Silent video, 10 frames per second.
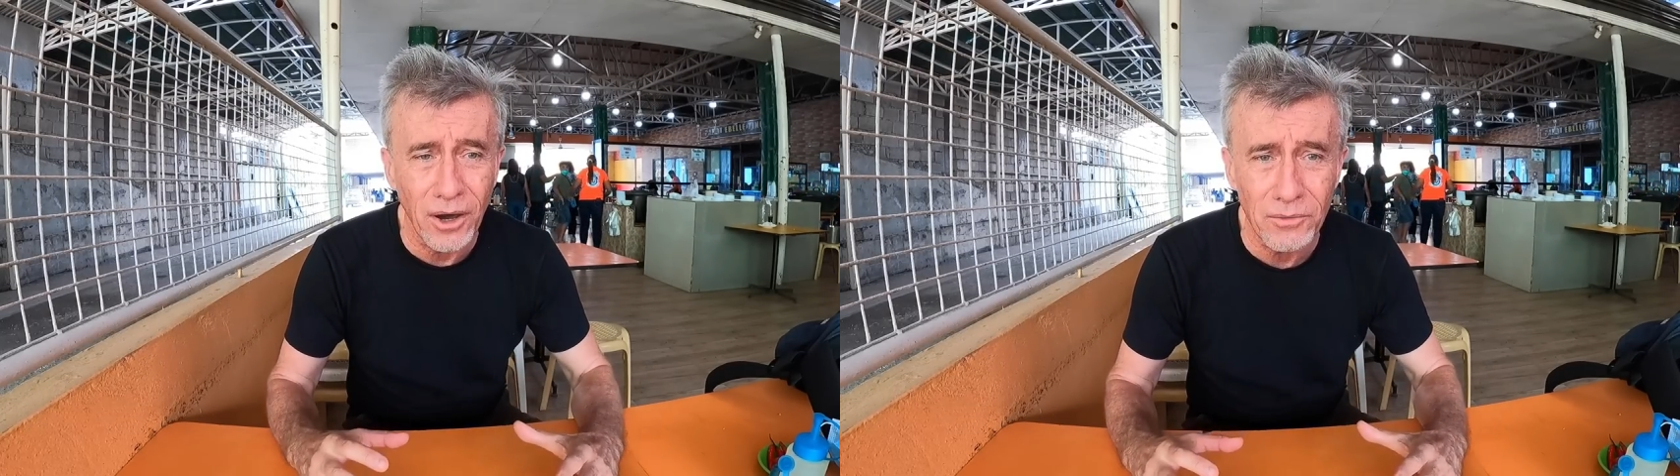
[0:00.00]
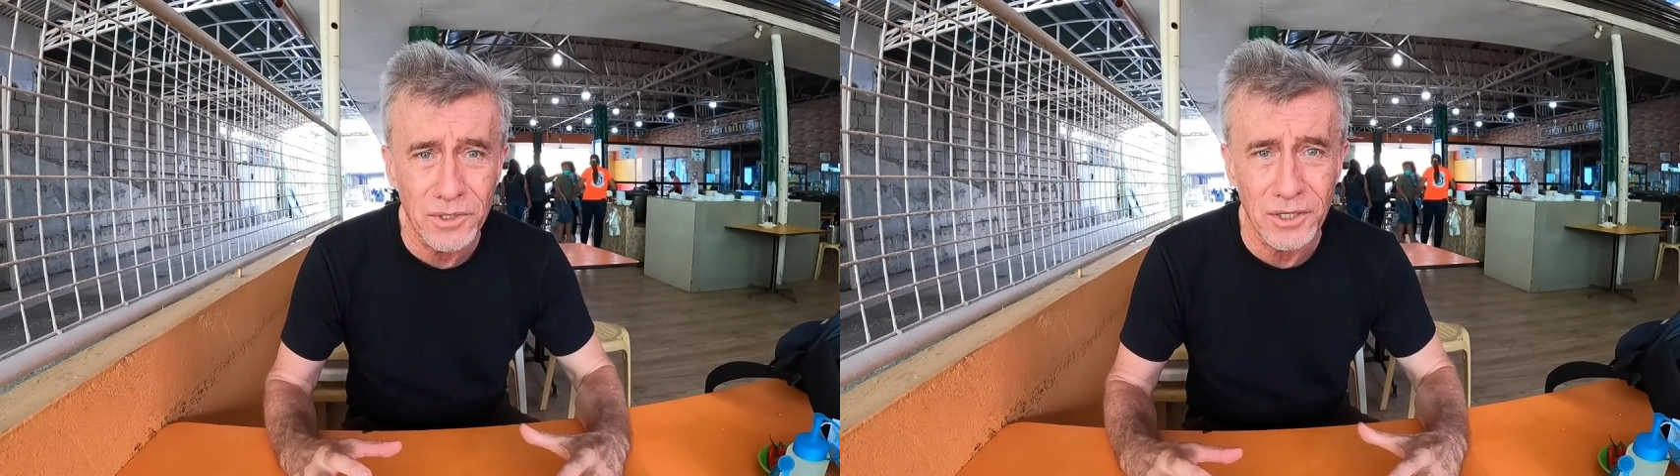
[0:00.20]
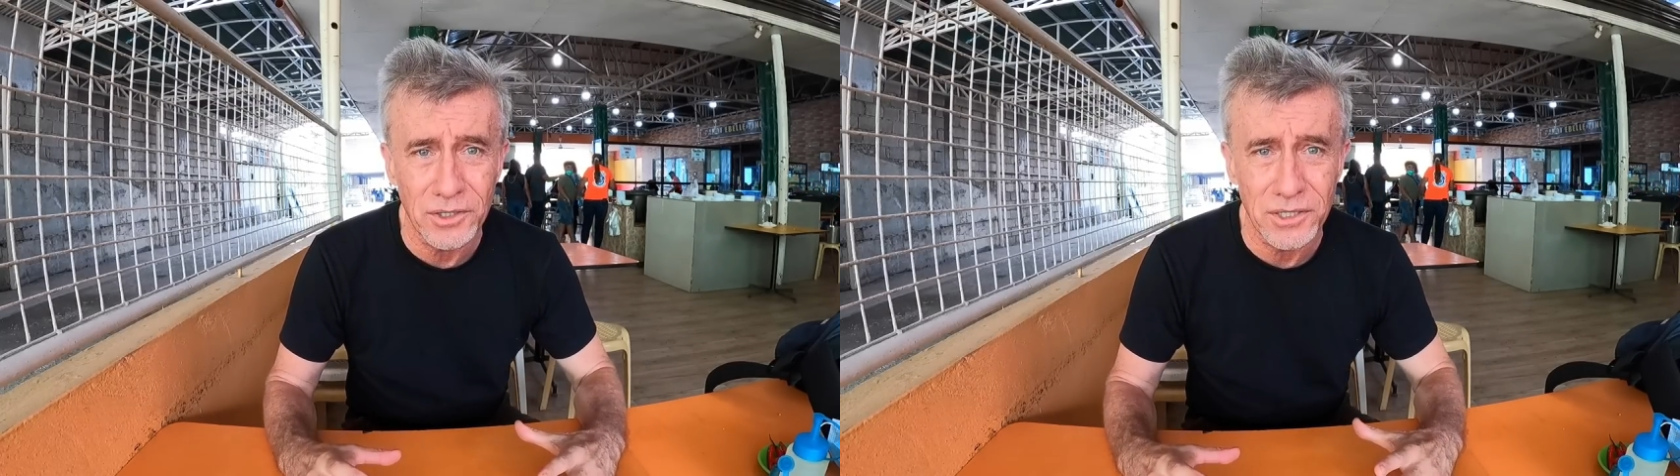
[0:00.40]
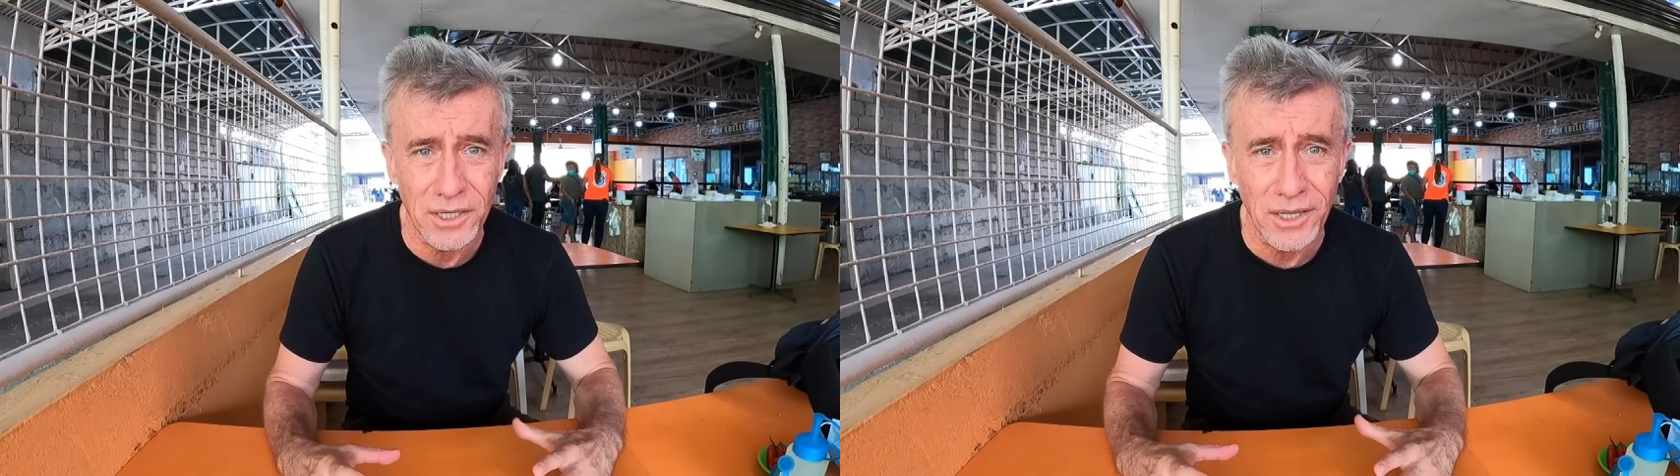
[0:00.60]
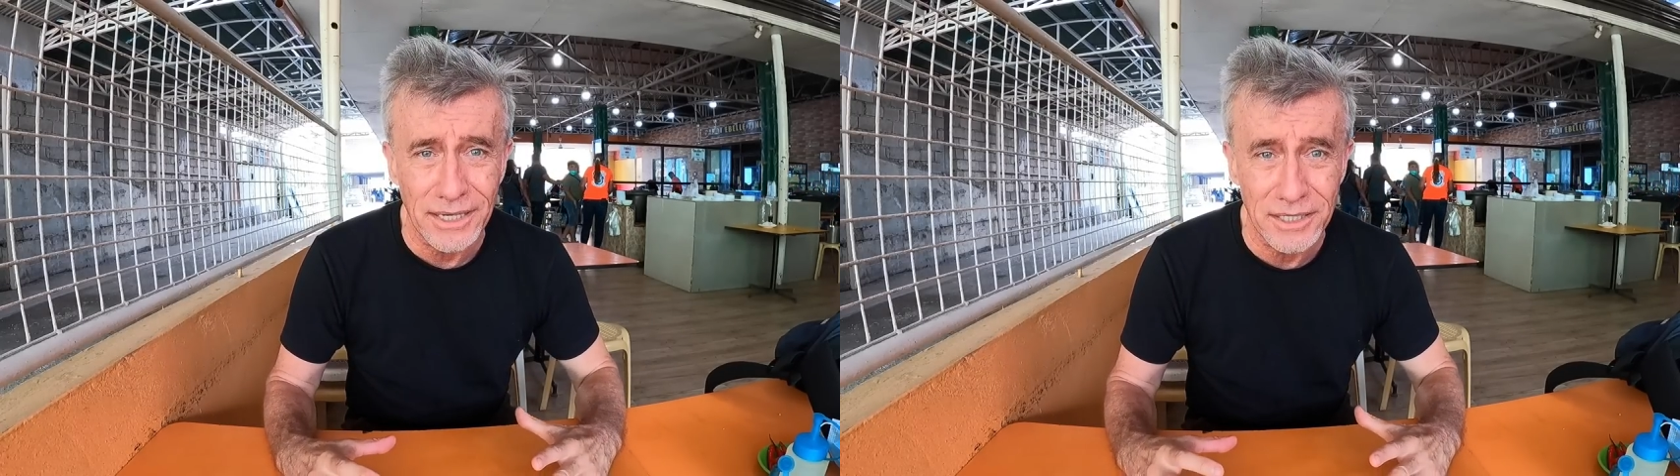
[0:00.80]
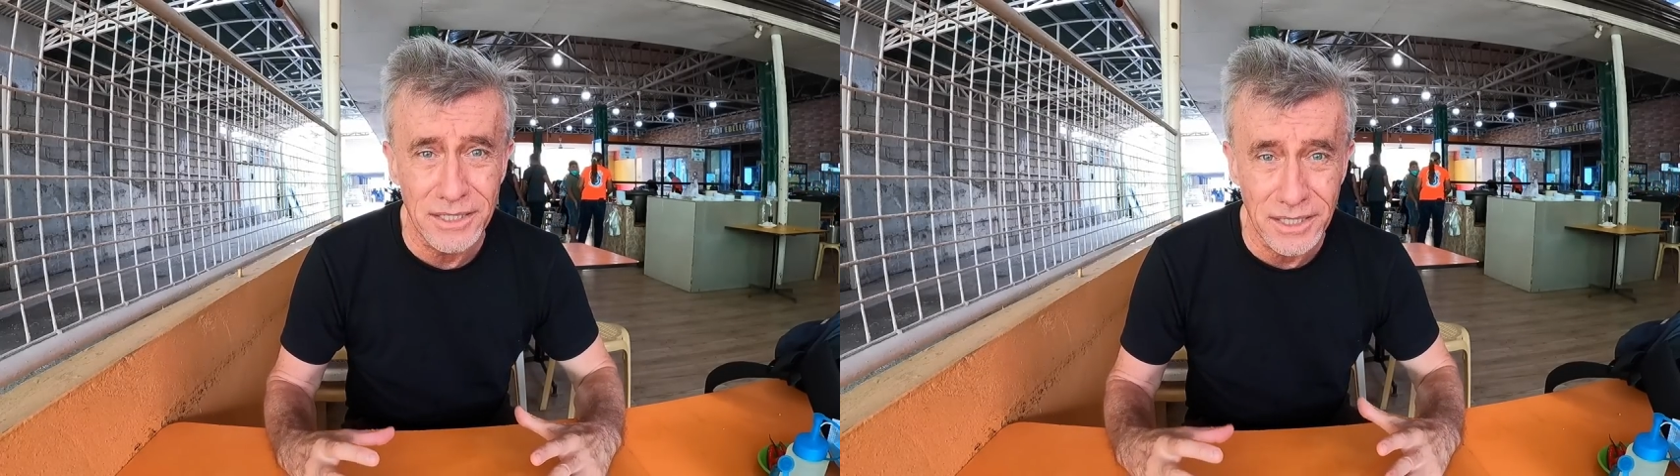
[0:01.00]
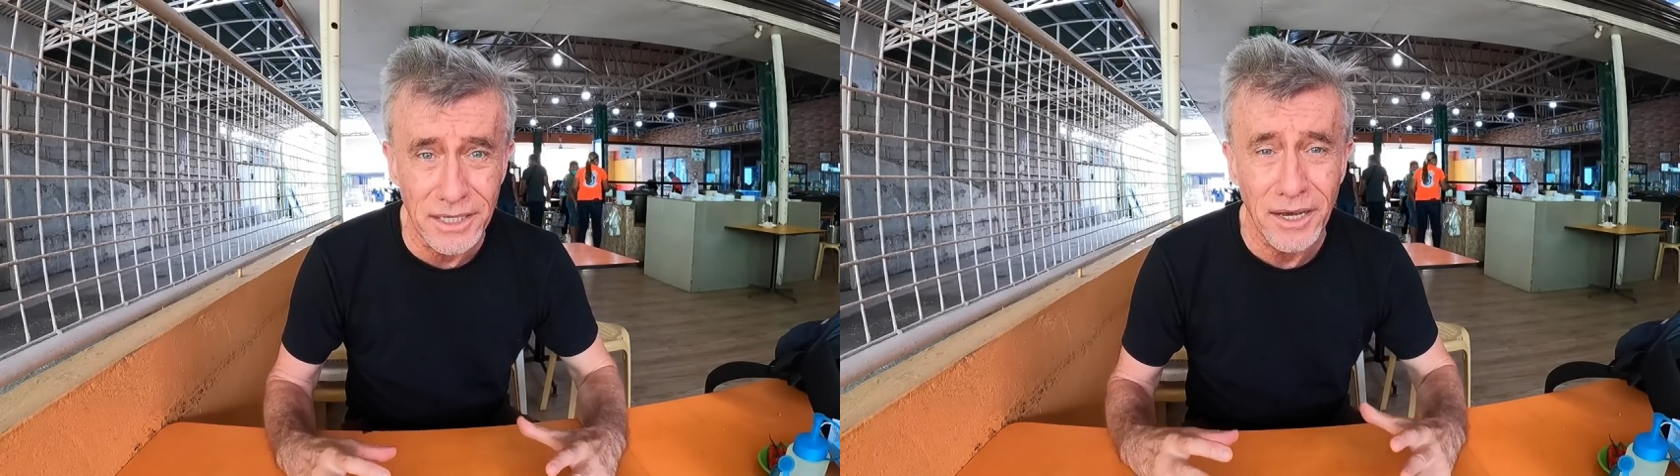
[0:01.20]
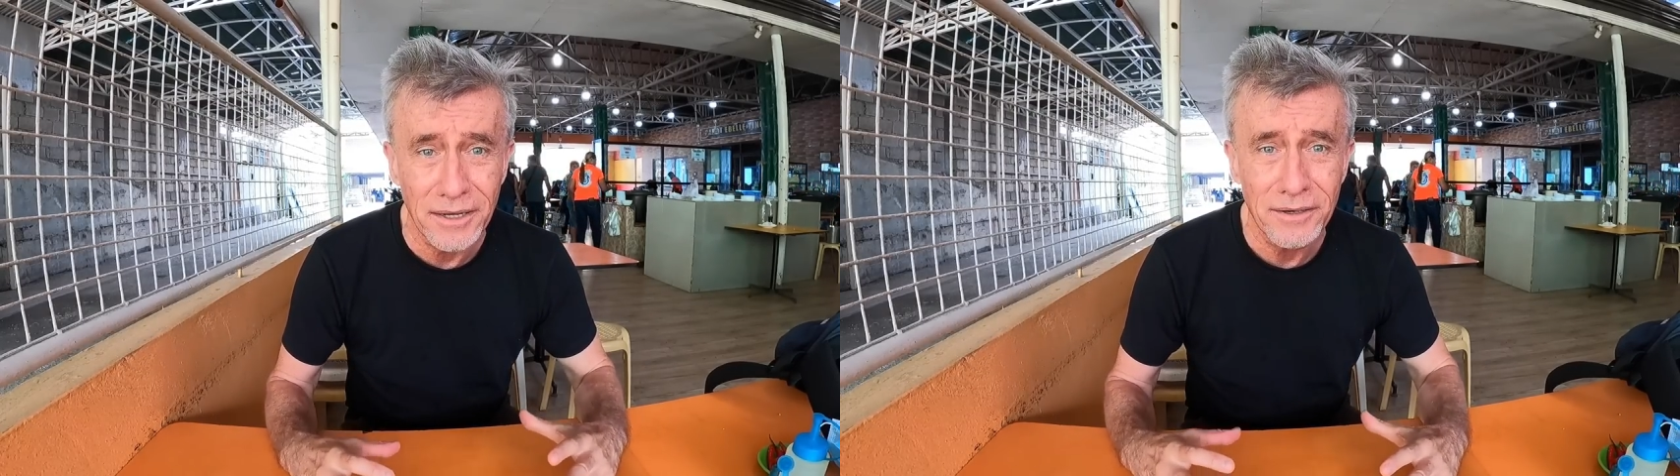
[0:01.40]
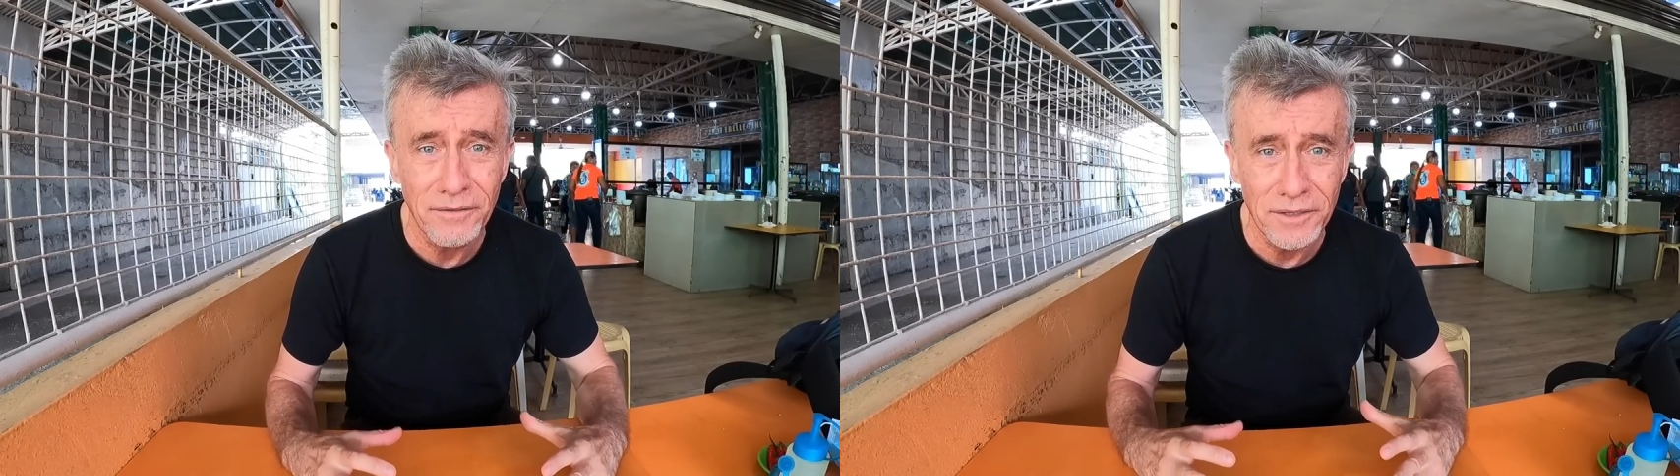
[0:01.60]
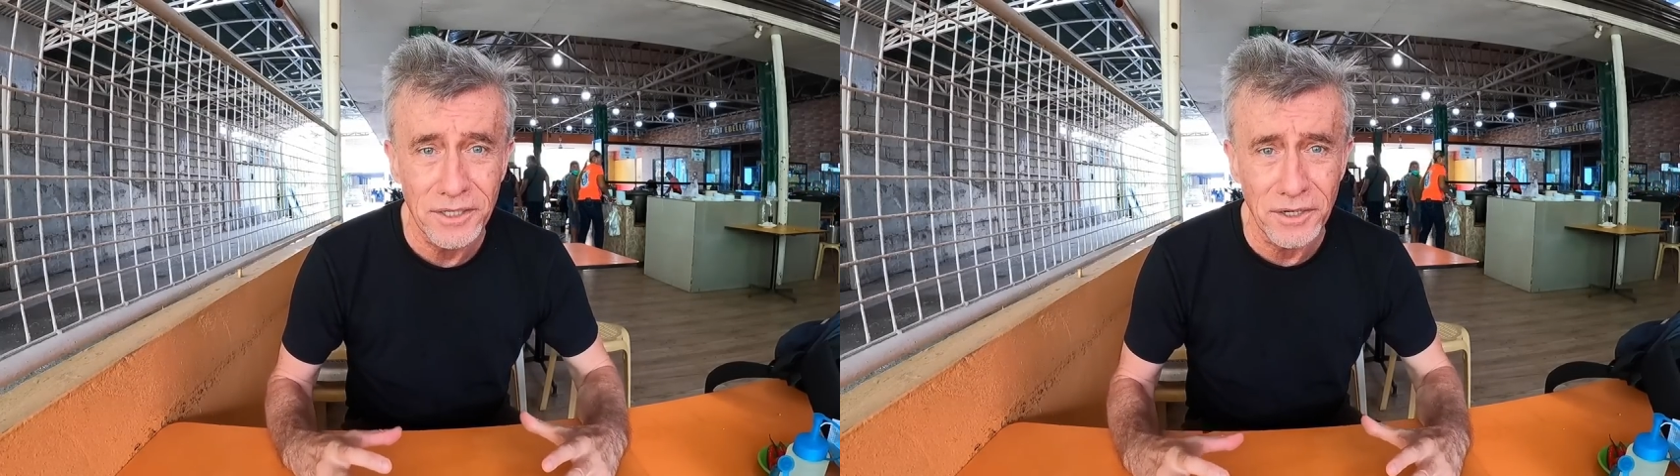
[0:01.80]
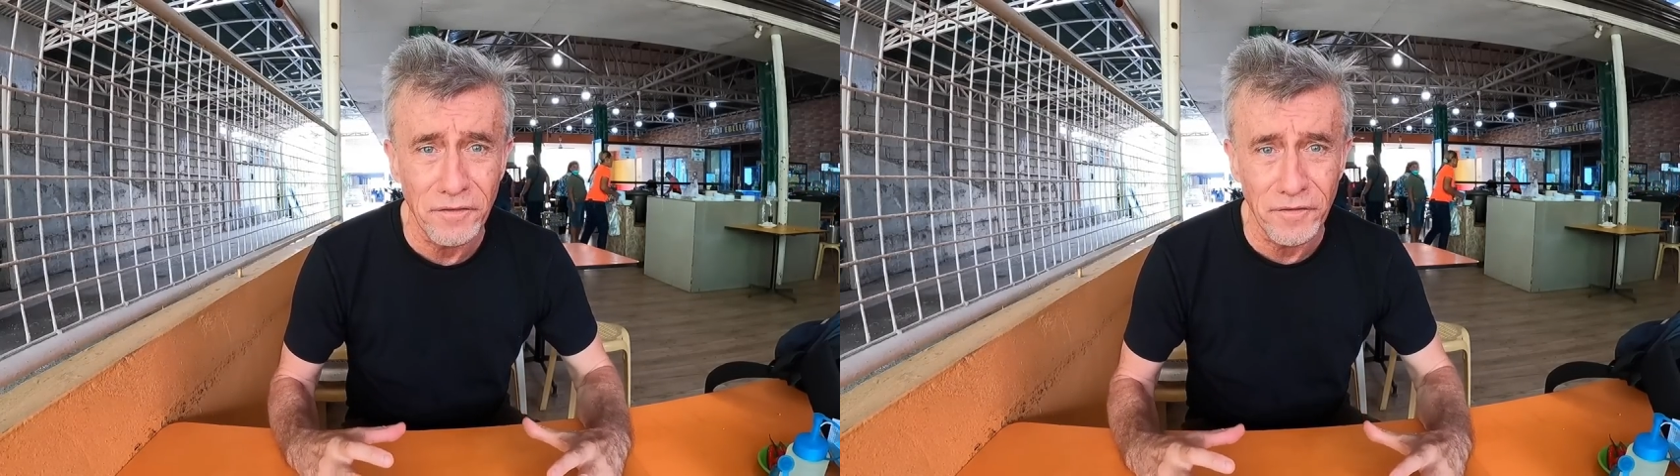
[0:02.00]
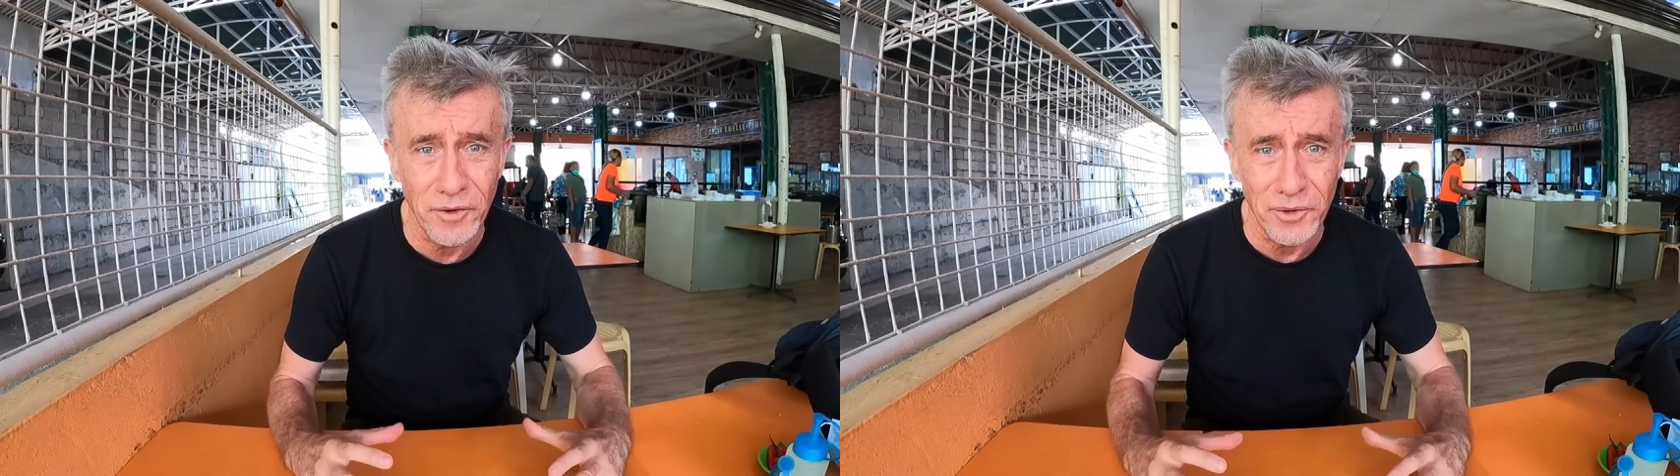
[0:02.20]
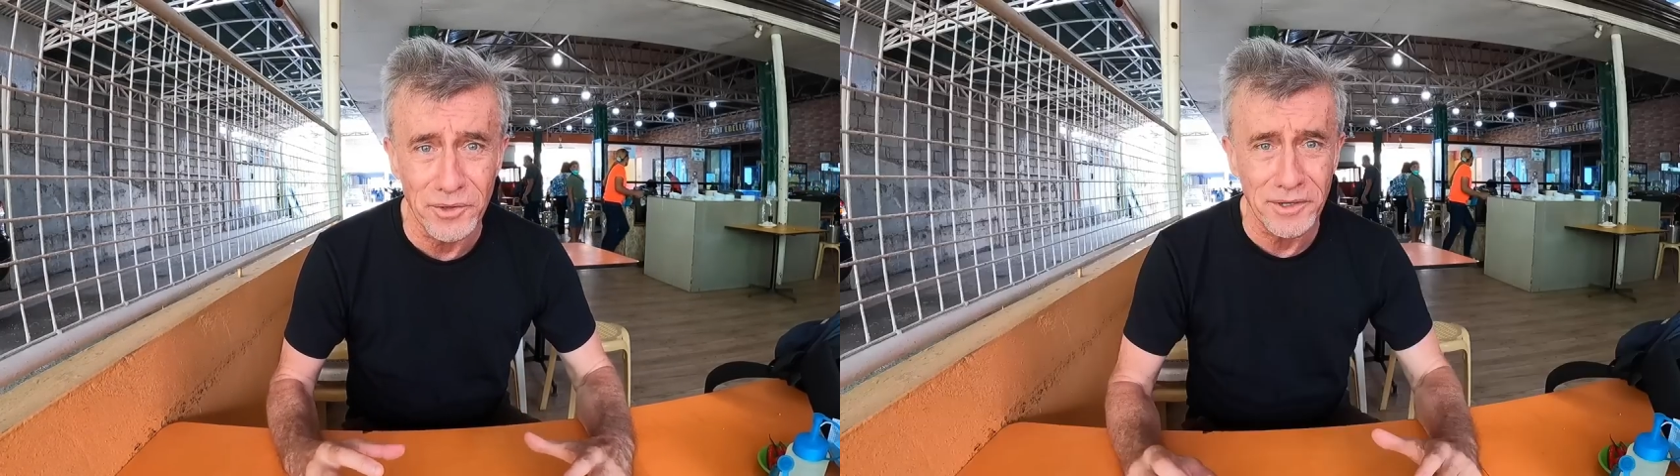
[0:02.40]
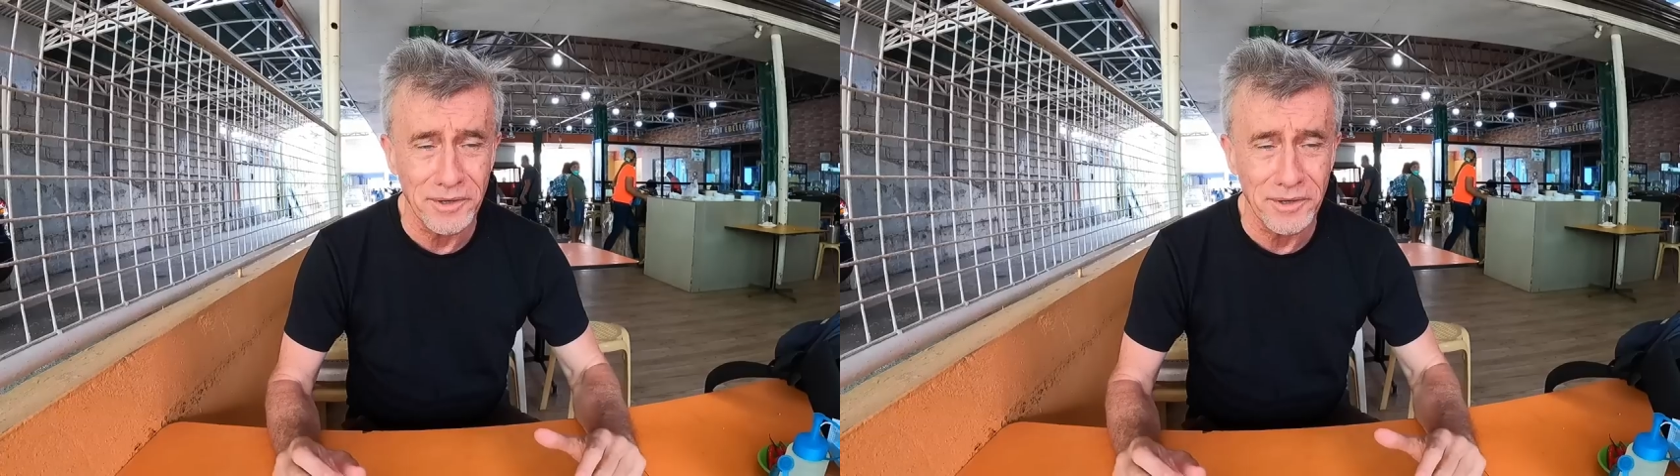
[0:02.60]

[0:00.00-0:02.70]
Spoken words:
would consider like dinner food.